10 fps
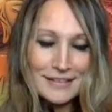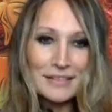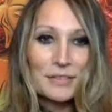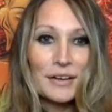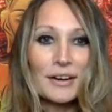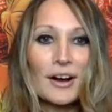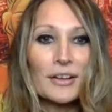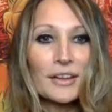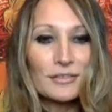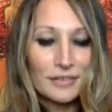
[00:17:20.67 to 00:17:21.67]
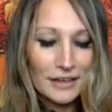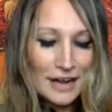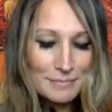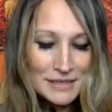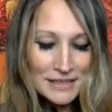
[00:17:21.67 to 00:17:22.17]
They're all over.
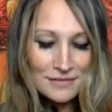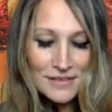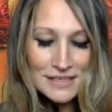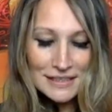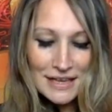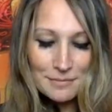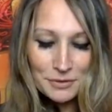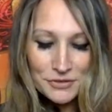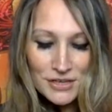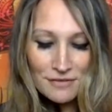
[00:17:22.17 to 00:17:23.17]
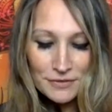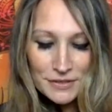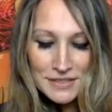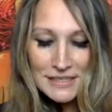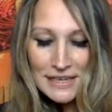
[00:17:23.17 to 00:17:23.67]
I'm going to give these a couple shuffles
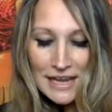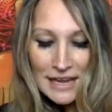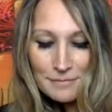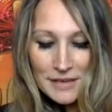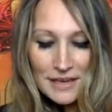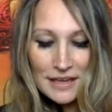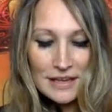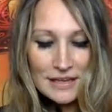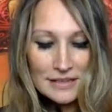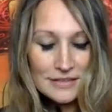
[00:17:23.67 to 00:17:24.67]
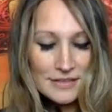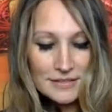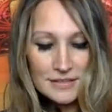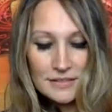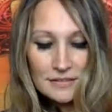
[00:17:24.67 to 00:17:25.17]
today because